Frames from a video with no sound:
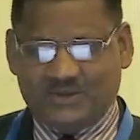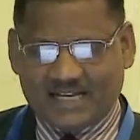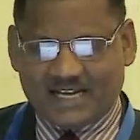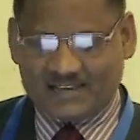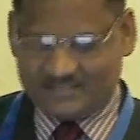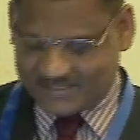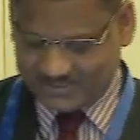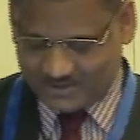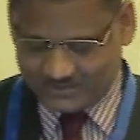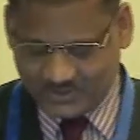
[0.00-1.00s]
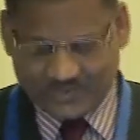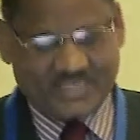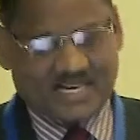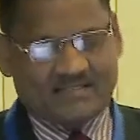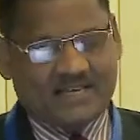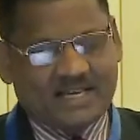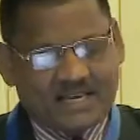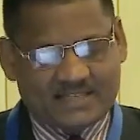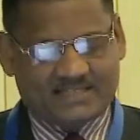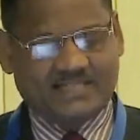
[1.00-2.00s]
realization of, so we can have an
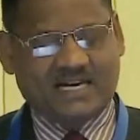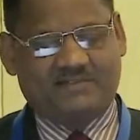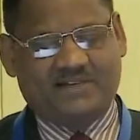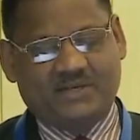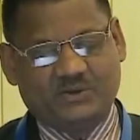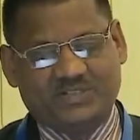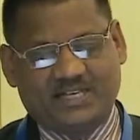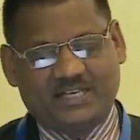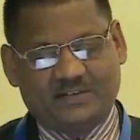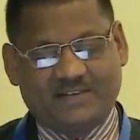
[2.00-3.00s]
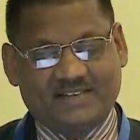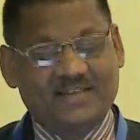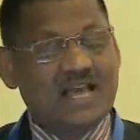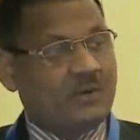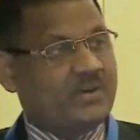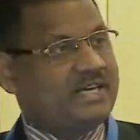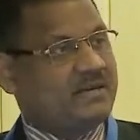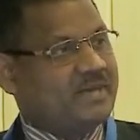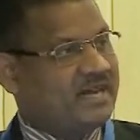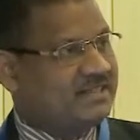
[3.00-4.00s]
engaging graphic user interface, we
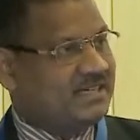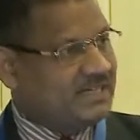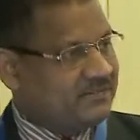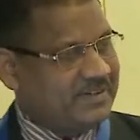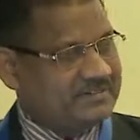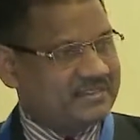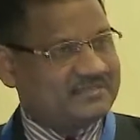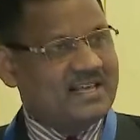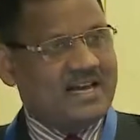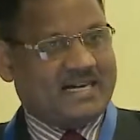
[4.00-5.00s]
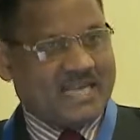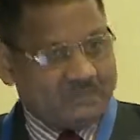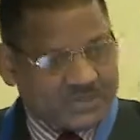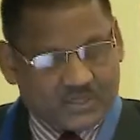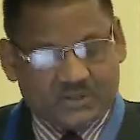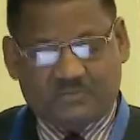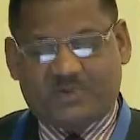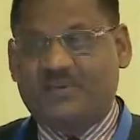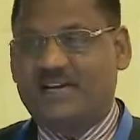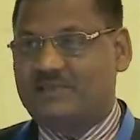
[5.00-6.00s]
can make the interfaces adapted to the
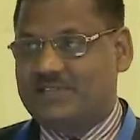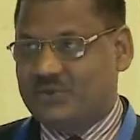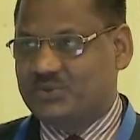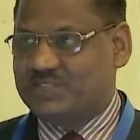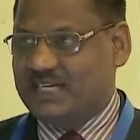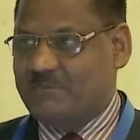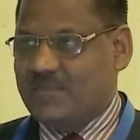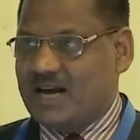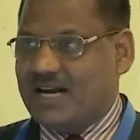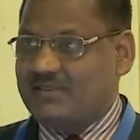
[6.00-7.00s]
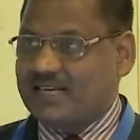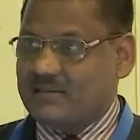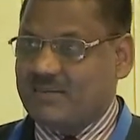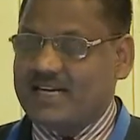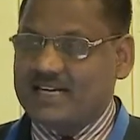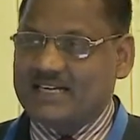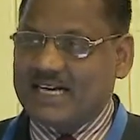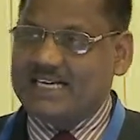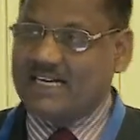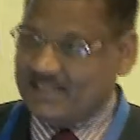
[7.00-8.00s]
profile of the user, and we can make it
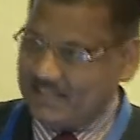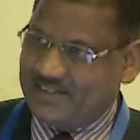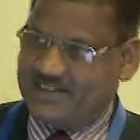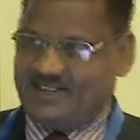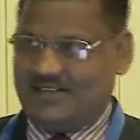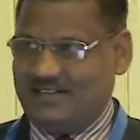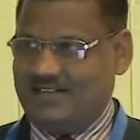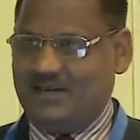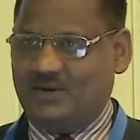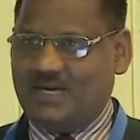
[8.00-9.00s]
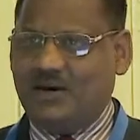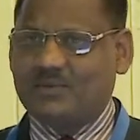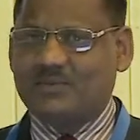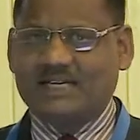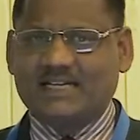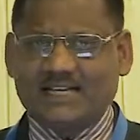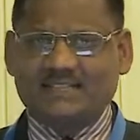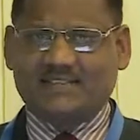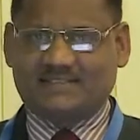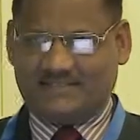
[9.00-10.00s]
data driven. Now
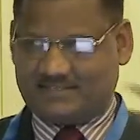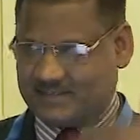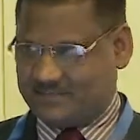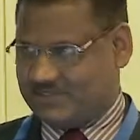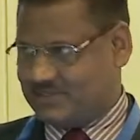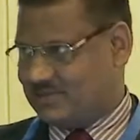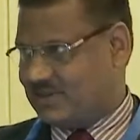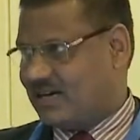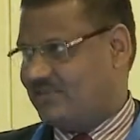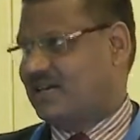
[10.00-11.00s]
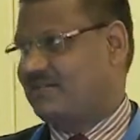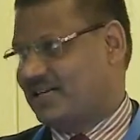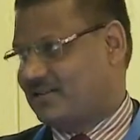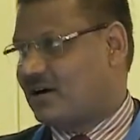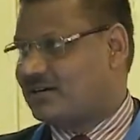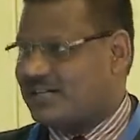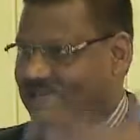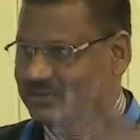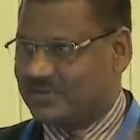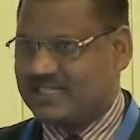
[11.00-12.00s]
intelligent systems, are coming,
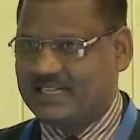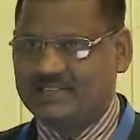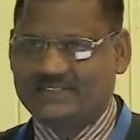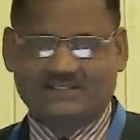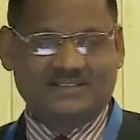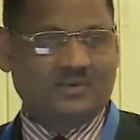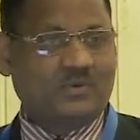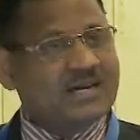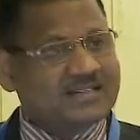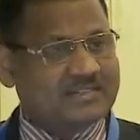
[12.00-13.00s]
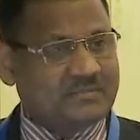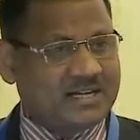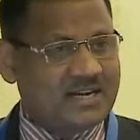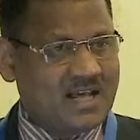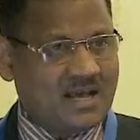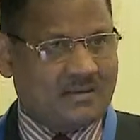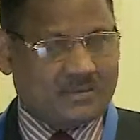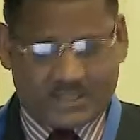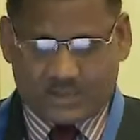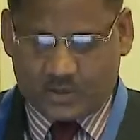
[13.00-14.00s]
cognitive intelligence. What does it mean?
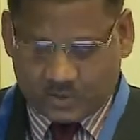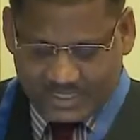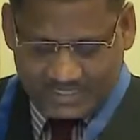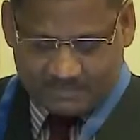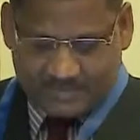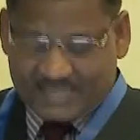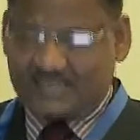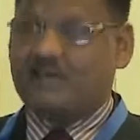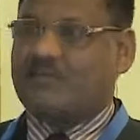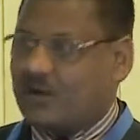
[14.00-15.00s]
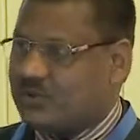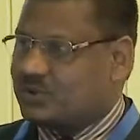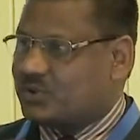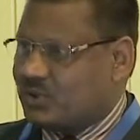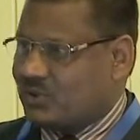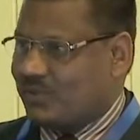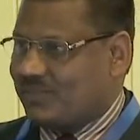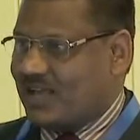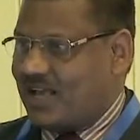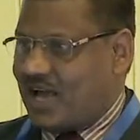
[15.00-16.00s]
Looking at the pattern of how you
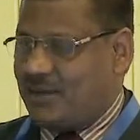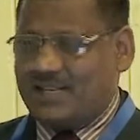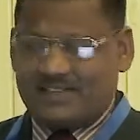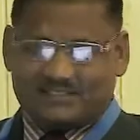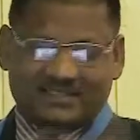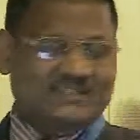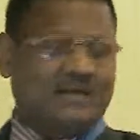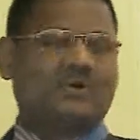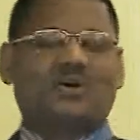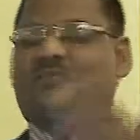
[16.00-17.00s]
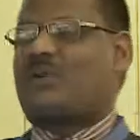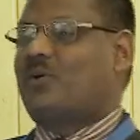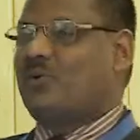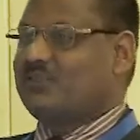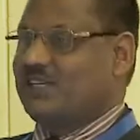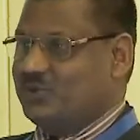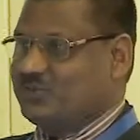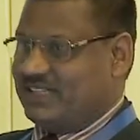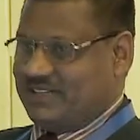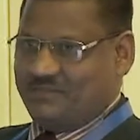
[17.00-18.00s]
do, the system knows who the
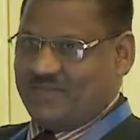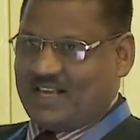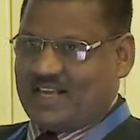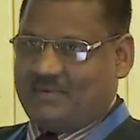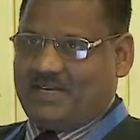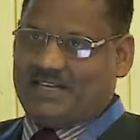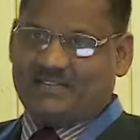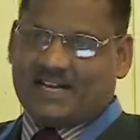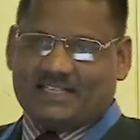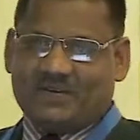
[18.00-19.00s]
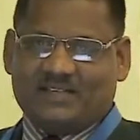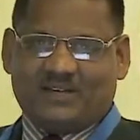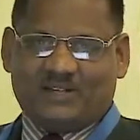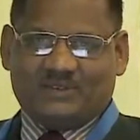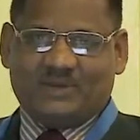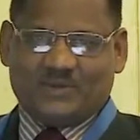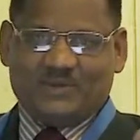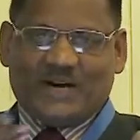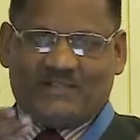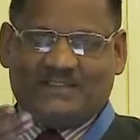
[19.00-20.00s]
user. Even otherwise also,
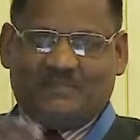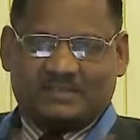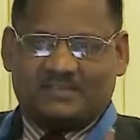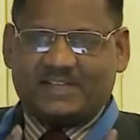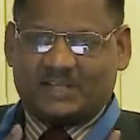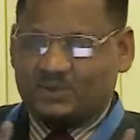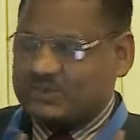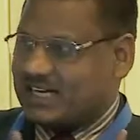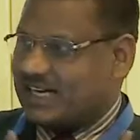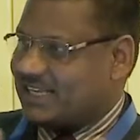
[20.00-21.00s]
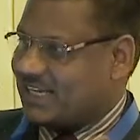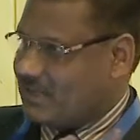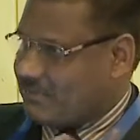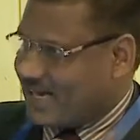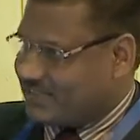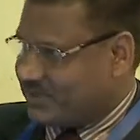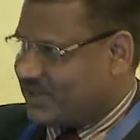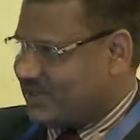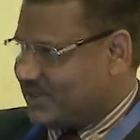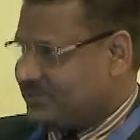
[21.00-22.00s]
you have a specific user ID and a
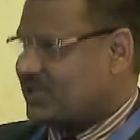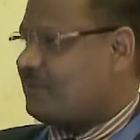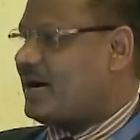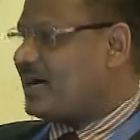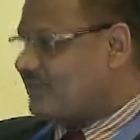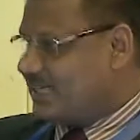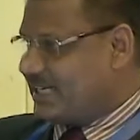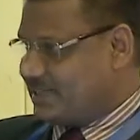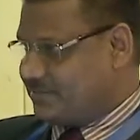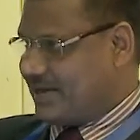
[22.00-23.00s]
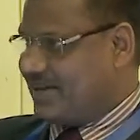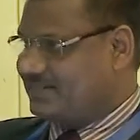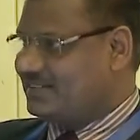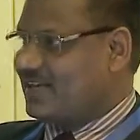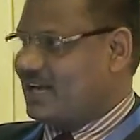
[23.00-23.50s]
password. If you are part of the enterprise